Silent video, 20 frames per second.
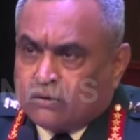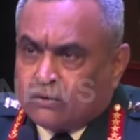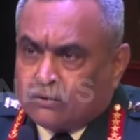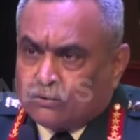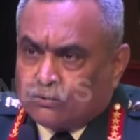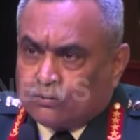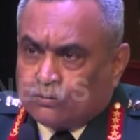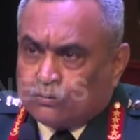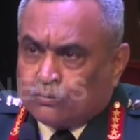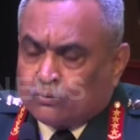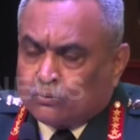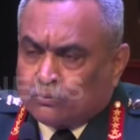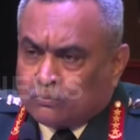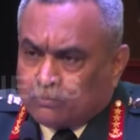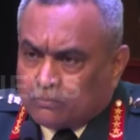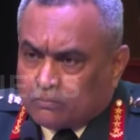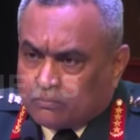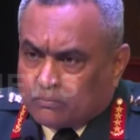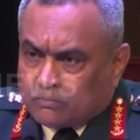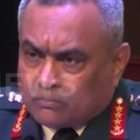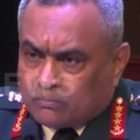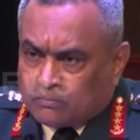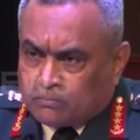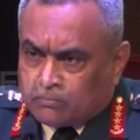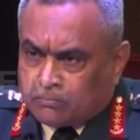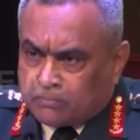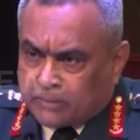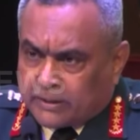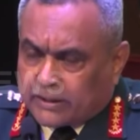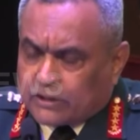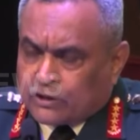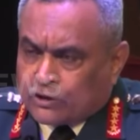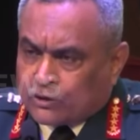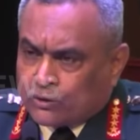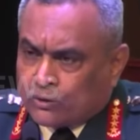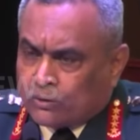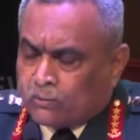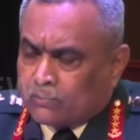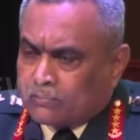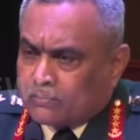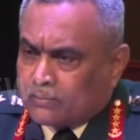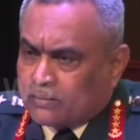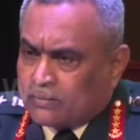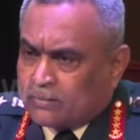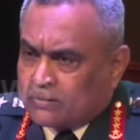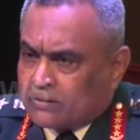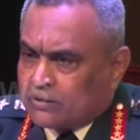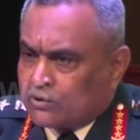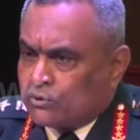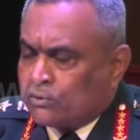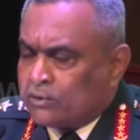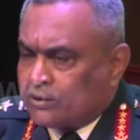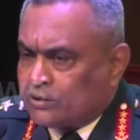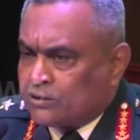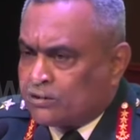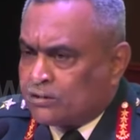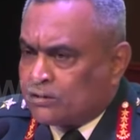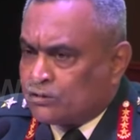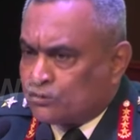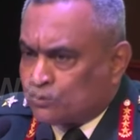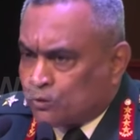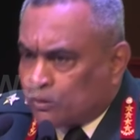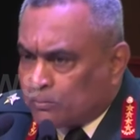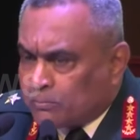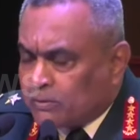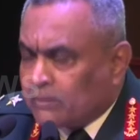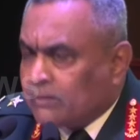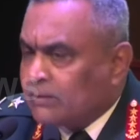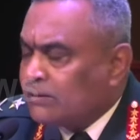to make sure that the situation is normal,